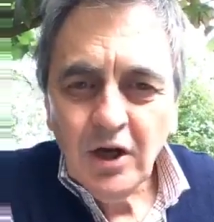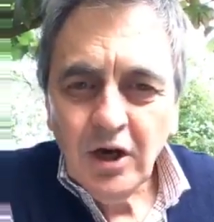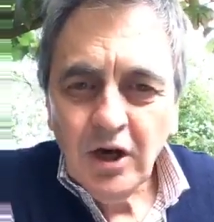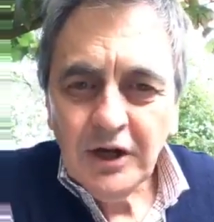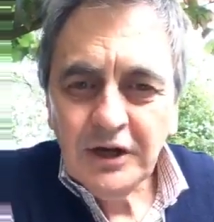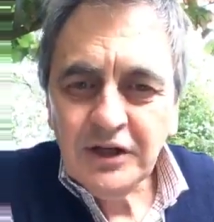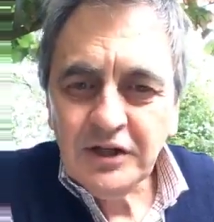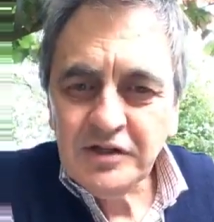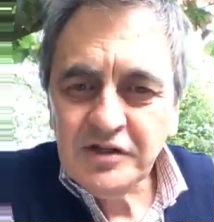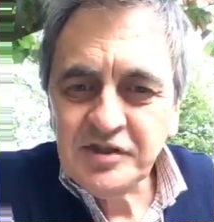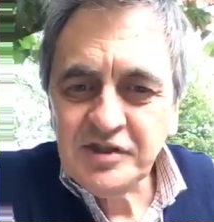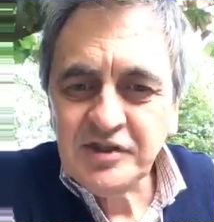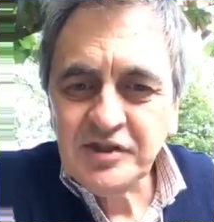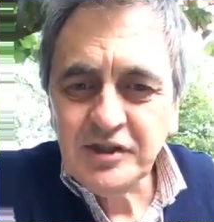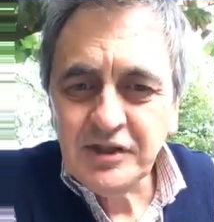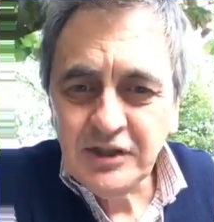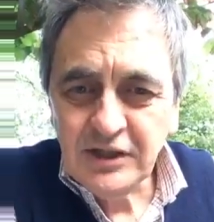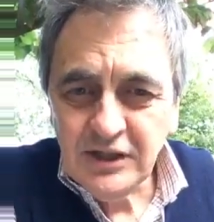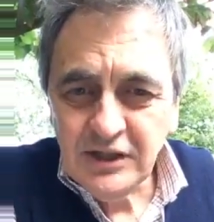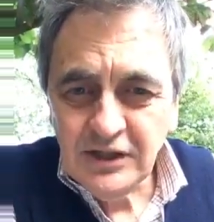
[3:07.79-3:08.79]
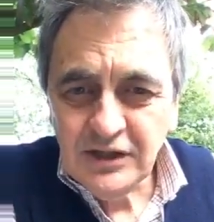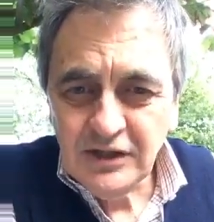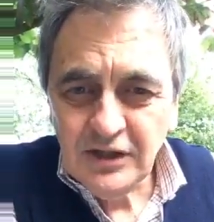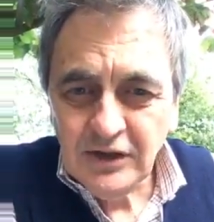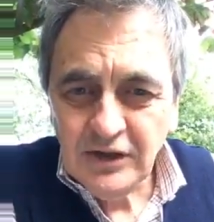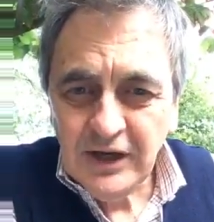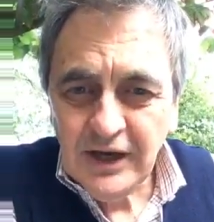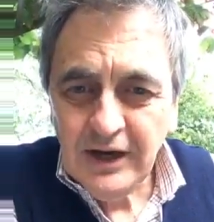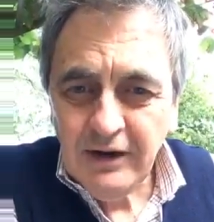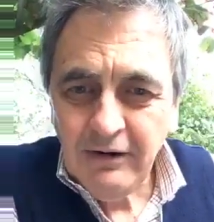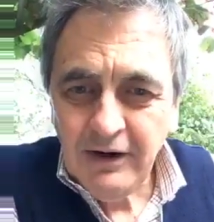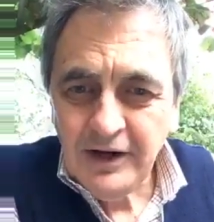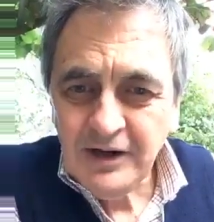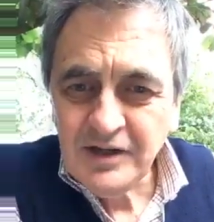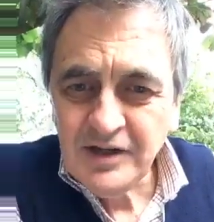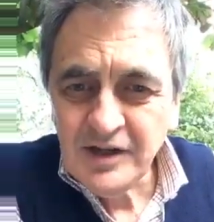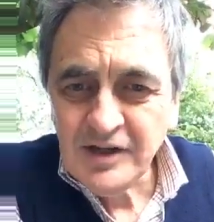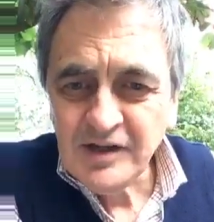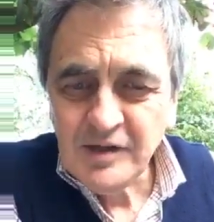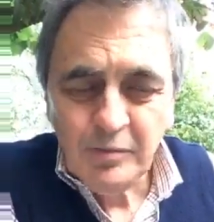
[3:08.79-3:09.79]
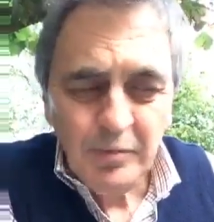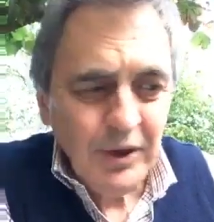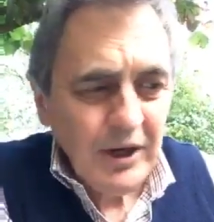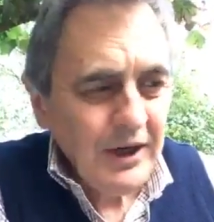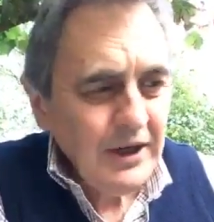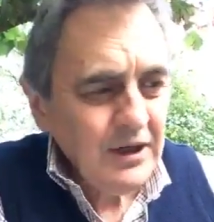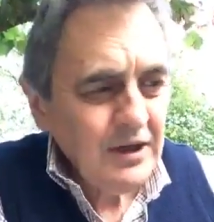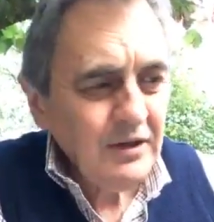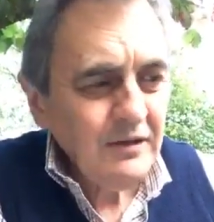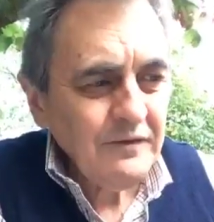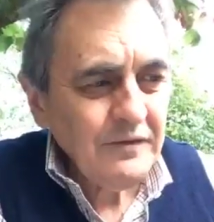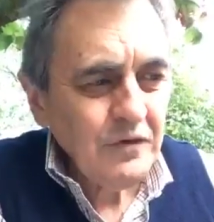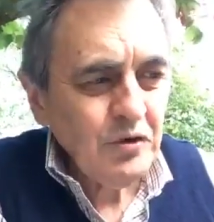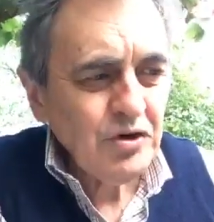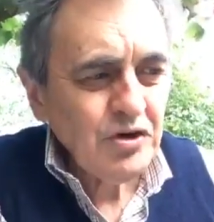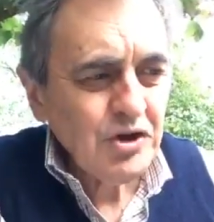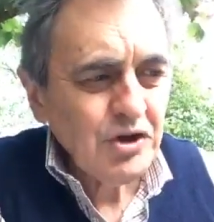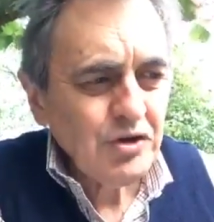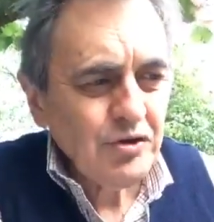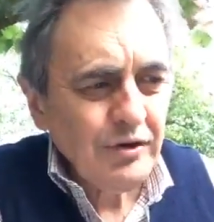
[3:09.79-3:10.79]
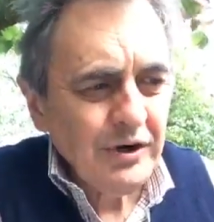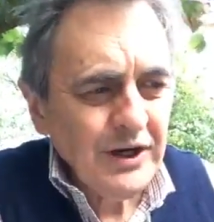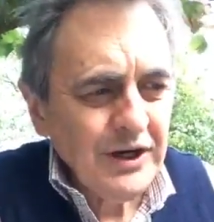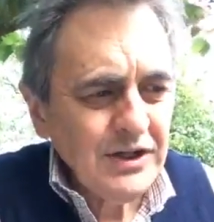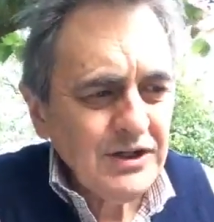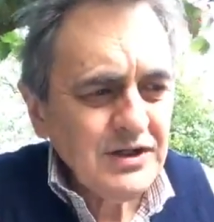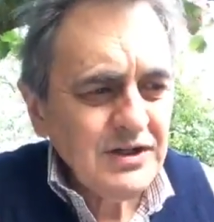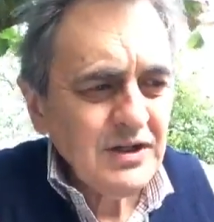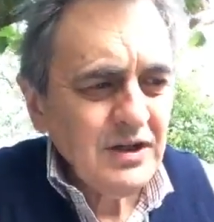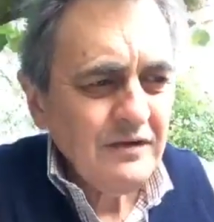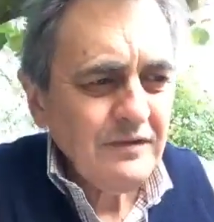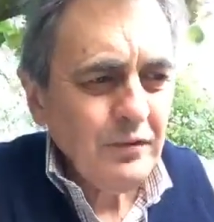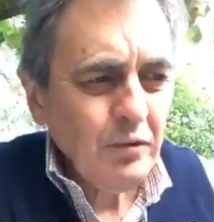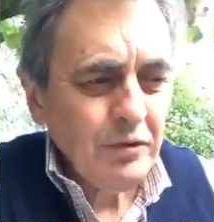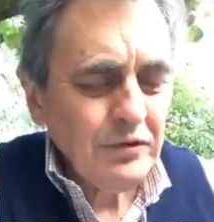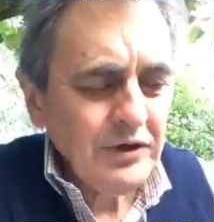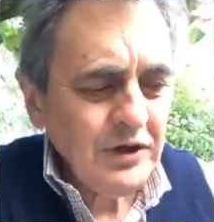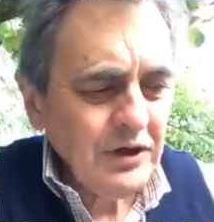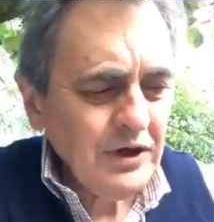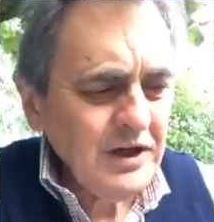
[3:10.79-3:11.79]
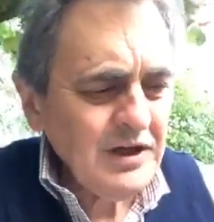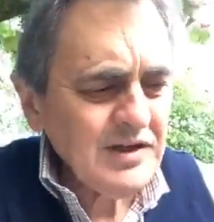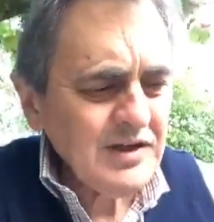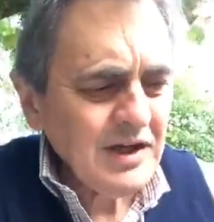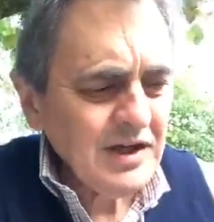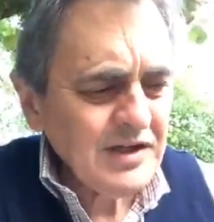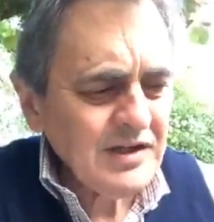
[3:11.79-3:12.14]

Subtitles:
I can see that they are anticipating future trends for what their needs are.